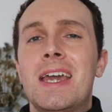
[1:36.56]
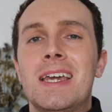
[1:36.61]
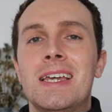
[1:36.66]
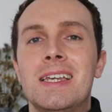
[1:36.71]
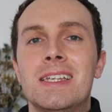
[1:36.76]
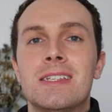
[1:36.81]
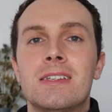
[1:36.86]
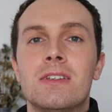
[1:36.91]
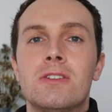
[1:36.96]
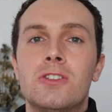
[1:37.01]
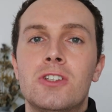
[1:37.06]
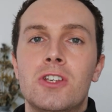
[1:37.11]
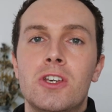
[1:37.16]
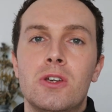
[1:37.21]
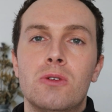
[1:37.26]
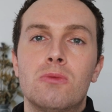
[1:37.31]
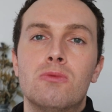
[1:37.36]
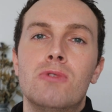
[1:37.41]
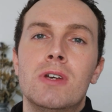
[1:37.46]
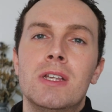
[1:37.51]
is
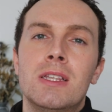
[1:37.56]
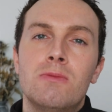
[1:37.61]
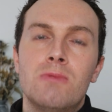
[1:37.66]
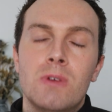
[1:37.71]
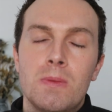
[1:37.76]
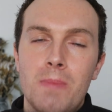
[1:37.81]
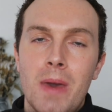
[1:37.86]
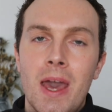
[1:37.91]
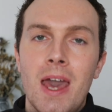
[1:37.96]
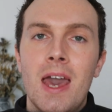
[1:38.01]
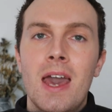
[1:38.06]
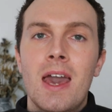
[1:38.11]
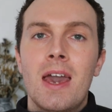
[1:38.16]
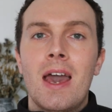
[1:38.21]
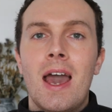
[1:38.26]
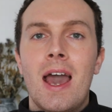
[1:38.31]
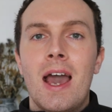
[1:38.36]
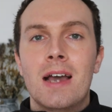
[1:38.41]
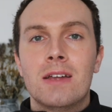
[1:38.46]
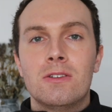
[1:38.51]
to really
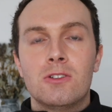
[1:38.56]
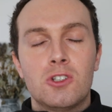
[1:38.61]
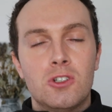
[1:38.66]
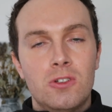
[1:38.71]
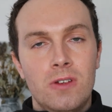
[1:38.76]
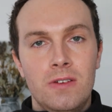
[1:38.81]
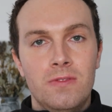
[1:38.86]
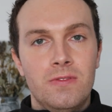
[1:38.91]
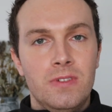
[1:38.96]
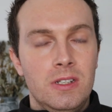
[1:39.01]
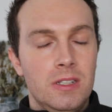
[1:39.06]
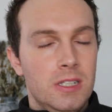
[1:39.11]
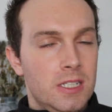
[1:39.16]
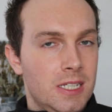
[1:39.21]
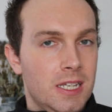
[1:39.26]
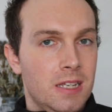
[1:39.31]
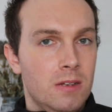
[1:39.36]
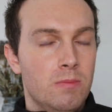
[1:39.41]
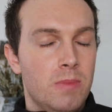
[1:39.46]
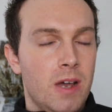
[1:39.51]
repair and strengthen the
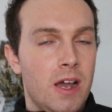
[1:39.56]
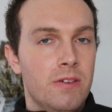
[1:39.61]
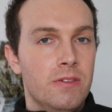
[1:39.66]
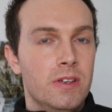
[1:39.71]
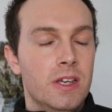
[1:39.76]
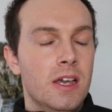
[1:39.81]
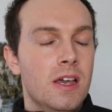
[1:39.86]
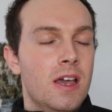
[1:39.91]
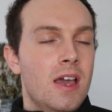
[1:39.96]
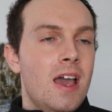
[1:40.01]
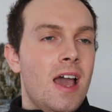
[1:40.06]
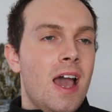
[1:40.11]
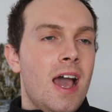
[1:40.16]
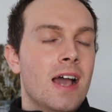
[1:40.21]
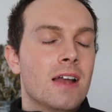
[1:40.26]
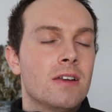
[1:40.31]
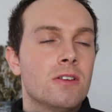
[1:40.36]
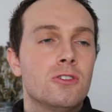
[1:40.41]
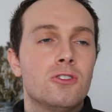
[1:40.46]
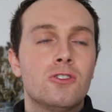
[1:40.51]
skin barrier
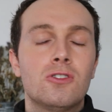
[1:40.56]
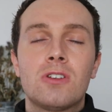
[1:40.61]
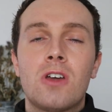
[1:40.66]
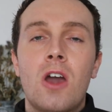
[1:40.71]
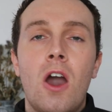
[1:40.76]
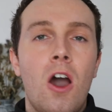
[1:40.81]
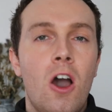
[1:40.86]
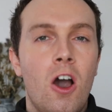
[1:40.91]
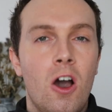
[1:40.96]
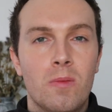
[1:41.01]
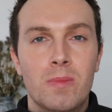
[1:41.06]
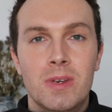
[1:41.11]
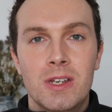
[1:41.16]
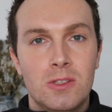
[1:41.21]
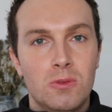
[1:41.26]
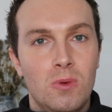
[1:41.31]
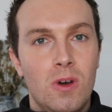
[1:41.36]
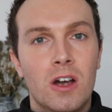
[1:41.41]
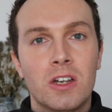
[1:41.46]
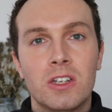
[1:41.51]
and just calm
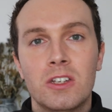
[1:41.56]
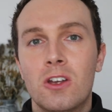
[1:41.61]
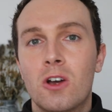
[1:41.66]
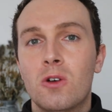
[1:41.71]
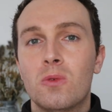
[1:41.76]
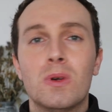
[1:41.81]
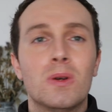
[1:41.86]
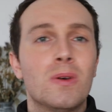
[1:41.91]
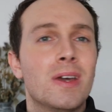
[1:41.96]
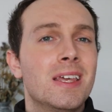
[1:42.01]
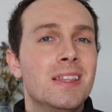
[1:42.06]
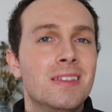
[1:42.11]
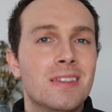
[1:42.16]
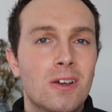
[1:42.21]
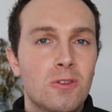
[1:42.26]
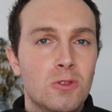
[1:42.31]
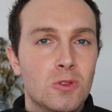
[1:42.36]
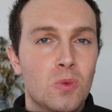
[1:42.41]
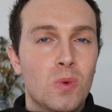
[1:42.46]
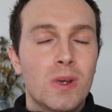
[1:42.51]
as well. You know, we're in
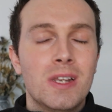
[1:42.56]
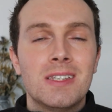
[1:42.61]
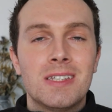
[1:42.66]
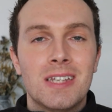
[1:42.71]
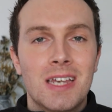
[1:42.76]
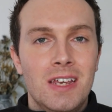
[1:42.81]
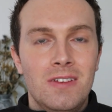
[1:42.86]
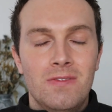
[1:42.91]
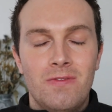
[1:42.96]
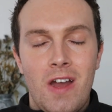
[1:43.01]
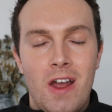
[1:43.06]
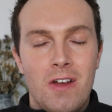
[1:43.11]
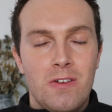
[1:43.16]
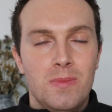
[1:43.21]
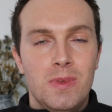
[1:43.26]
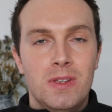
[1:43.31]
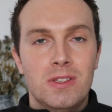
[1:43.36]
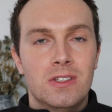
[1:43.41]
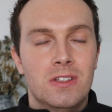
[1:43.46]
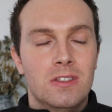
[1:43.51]
those winter
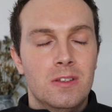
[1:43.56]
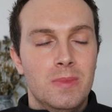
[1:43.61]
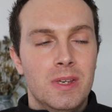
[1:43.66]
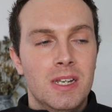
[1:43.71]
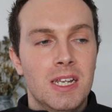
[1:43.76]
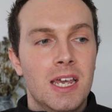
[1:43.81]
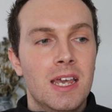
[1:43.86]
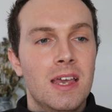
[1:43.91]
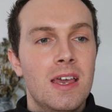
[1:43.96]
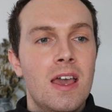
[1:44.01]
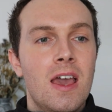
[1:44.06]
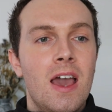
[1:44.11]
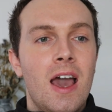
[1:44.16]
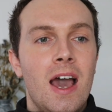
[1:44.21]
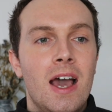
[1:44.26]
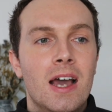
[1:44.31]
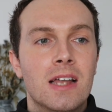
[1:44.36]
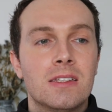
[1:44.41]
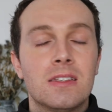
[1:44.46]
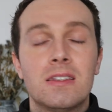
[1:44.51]
environments at the minute
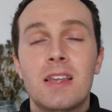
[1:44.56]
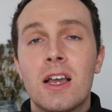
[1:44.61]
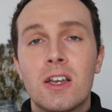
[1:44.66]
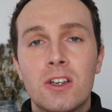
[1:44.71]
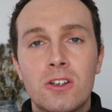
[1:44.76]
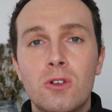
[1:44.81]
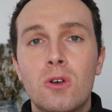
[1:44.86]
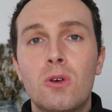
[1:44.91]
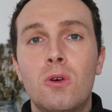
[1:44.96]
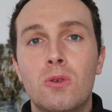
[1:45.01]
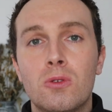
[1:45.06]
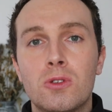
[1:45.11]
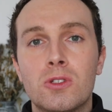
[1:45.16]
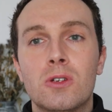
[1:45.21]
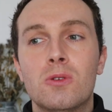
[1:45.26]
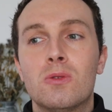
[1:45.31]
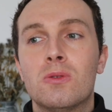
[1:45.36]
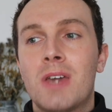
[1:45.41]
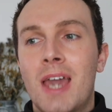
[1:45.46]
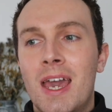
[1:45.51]
and that can
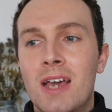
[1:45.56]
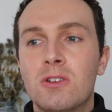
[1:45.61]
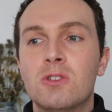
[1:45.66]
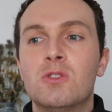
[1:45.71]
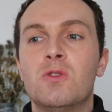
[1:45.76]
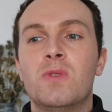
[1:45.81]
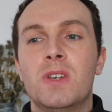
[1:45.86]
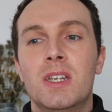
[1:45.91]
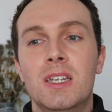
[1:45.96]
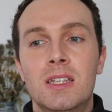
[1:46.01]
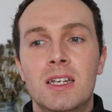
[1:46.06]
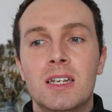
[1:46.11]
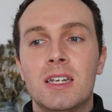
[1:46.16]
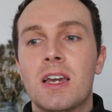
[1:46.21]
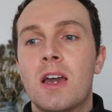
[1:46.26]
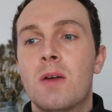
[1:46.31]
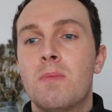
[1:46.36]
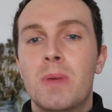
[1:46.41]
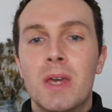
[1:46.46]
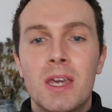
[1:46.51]
also get us
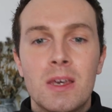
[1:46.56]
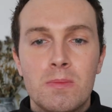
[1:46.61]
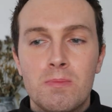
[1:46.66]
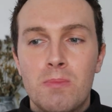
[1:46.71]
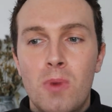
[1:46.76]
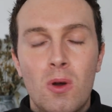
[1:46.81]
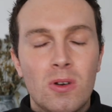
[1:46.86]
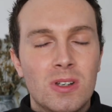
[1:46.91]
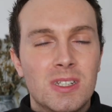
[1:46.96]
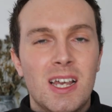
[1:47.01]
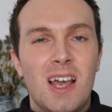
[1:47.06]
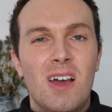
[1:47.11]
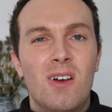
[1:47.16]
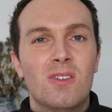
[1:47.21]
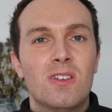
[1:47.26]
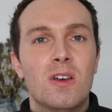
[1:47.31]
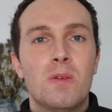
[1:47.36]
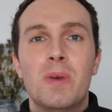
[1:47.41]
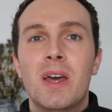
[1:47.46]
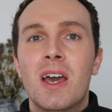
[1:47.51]
feeling a bit bogged
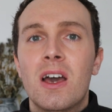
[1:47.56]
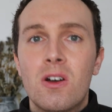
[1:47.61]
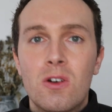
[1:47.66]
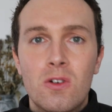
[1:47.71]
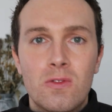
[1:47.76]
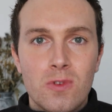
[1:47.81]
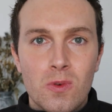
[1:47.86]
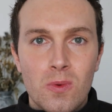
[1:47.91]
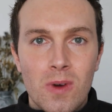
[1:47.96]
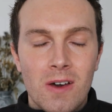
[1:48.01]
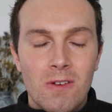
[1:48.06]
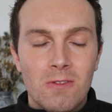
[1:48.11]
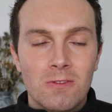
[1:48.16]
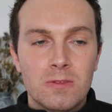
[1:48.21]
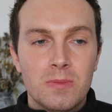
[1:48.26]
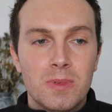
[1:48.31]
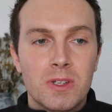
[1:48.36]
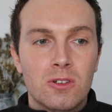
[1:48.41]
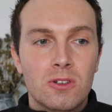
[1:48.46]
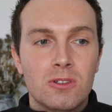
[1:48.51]
down, a bit
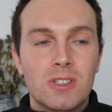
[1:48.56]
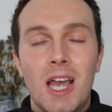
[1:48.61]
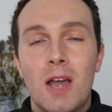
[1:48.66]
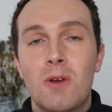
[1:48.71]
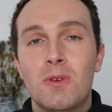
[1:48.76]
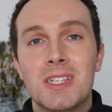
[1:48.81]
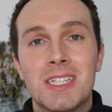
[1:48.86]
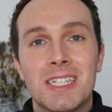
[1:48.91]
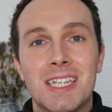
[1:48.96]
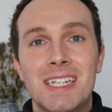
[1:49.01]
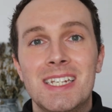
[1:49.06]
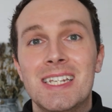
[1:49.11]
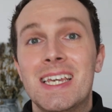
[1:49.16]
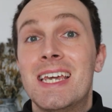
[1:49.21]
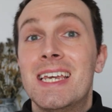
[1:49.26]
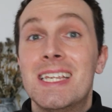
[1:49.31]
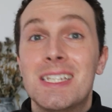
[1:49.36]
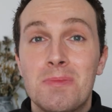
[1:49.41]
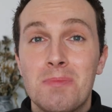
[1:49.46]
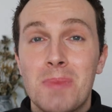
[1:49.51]
overwhelmed because our skin
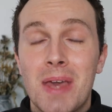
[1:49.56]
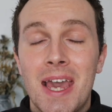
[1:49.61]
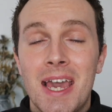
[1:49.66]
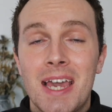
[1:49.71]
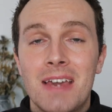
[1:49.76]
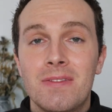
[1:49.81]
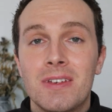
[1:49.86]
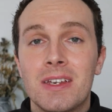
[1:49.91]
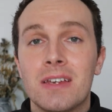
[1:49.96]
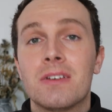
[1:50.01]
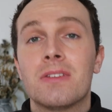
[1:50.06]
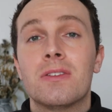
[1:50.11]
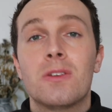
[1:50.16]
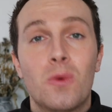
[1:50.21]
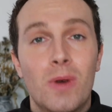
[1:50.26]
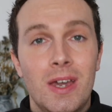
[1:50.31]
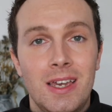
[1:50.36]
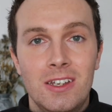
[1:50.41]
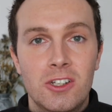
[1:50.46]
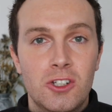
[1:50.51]
skin isn't behaving
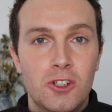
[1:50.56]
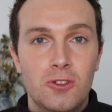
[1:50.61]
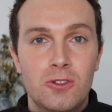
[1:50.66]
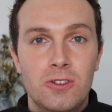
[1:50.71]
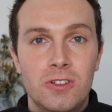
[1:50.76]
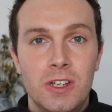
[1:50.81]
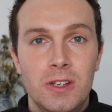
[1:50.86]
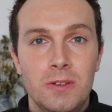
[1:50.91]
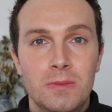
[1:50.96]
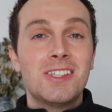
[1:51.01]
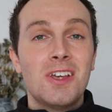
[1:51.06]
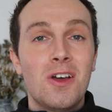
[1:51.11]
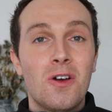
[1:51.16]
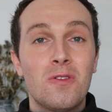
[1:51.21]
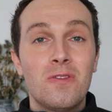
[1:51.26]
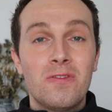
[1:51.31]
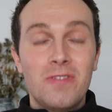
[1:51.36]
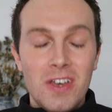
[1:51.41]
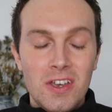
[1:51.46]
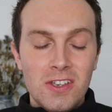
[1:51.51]
the way it should do.
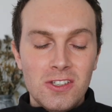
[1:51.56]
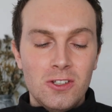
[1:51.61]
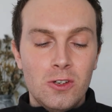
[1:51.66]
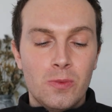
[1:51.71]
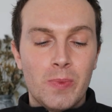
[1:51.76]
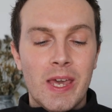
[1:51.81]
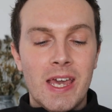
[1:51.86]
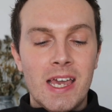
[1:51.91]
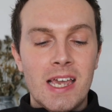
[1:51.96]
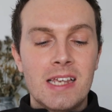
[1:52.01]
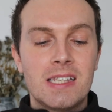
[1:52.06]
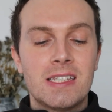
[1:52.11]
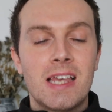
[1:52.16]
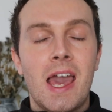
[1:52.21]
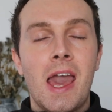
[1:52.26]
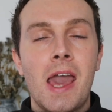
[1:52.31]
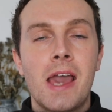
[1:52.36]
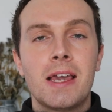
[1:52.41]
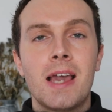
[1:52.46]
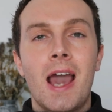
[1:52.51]
So first up
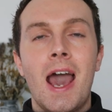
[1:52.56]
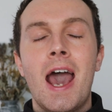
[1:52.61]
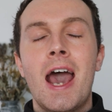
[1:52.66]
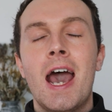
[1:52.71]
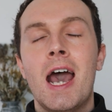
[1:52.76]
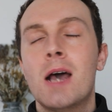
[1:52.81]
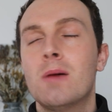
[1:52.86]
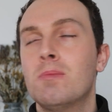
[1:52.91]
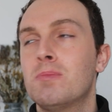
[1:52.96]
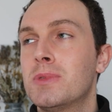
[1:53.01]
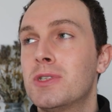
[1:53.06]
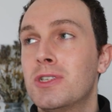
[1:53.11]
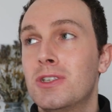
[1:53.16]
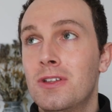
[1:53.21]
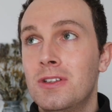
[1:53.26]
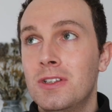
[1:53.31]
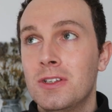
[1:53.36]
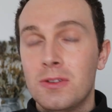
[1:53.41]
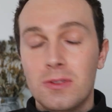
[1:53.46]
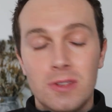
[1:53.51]
is a
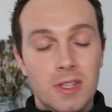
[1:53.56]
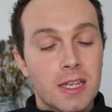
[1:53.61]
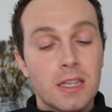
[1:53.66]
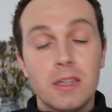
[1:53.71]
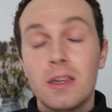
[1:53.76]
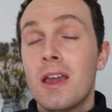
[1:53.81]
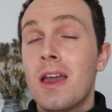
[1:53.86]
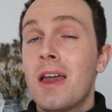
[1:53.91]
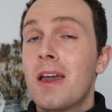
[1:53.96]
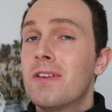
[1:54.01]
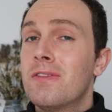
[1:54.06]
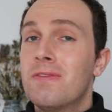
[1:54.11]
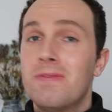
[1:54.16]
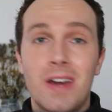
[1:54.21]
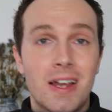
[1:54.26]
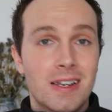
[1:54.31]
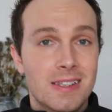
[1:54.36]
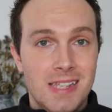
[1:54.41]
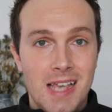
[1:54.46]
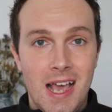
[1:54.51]
absolutely
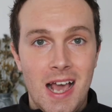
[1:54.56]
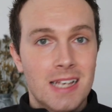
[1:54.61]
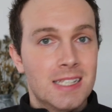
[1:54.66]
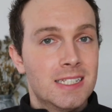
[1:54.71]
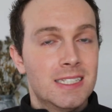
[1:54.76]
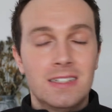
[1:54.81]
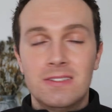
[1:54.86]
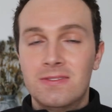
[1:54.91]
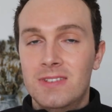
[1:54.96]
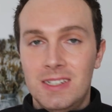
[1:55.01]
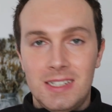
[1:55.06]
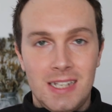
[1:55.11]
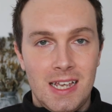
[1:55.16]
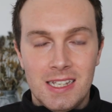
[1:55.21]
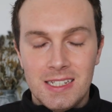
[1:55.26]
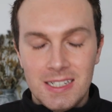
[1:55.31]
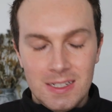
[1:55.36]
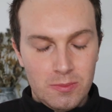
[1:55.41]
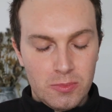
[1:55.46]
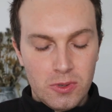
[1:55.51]
fantastic,
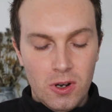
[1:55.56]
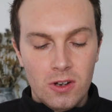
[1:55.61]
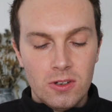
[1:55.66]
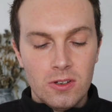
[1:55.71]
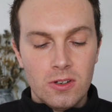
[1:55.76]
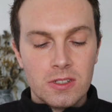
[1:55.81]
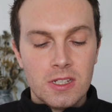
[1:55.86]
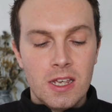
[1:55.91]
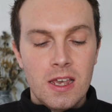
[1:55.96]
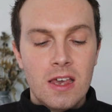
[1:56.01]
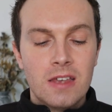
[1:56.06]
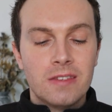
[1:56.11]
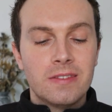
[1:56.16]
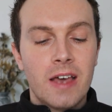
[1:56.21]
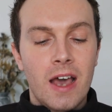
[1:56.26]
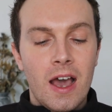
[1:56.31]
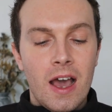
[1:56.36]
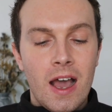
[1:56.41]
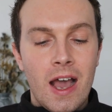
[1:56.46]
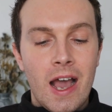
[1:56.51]
fantastic product
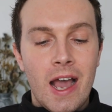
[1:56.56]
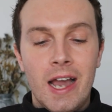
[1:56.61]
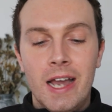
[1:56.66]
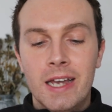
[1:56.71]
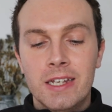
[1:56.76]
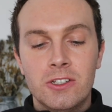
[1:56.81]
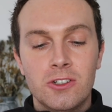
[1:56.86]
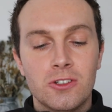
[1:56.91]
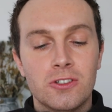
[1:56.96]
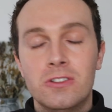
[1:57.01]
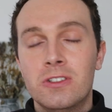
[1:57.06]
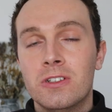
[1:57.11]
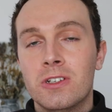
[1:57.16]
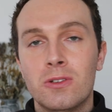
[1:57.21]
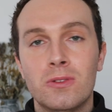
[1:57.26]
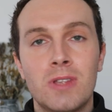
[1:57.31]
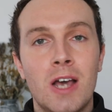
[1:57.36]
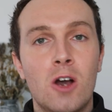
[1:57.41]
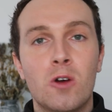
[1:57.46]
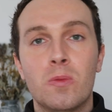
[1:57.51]
that I just
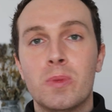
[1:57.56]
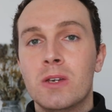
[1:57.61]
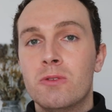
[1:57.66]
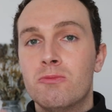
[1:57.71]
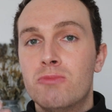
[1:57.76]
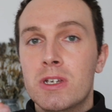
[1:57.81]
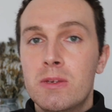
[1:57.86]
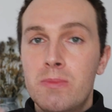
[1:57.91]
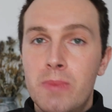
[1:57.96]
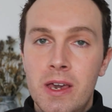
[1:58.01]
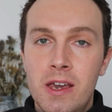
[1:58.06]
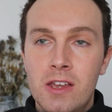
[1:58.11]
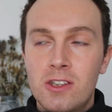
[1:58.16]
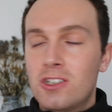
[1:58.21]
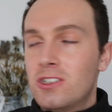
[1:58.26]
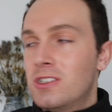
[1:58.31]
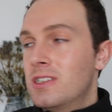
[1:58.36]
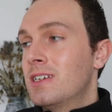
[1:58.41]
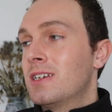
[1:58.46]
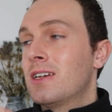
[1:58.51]
know that I'll be
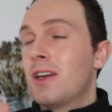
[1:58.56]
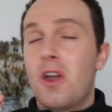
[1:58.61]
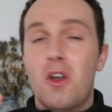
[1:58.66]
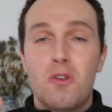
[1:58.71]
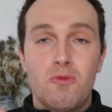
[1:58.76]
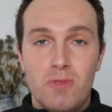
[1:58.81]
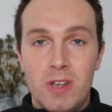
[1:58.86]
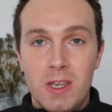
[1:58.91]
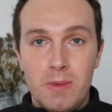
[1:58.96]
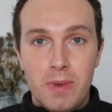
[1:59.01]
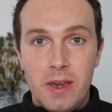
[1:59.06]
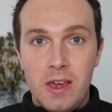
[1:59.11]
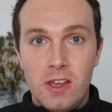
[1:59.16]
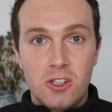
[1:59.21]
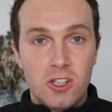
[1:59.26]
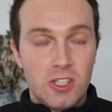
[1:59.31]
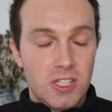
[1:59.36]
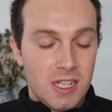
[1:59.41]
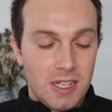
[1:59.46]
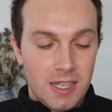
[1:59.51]
repurchasing and
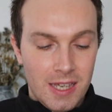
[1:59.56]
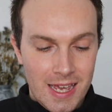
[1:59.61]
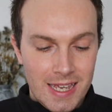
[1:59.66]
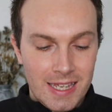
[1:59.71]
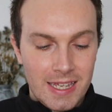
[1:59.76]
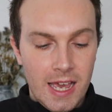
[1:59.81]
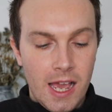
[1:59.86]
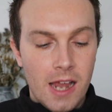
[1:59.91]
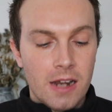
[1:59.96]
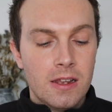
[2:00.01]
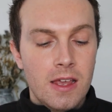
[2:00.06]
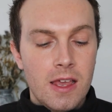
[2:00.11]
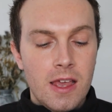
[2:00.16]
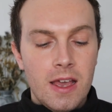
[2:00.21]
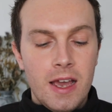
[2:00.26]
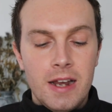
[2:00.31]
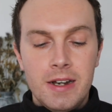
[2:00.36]
repurchasing again.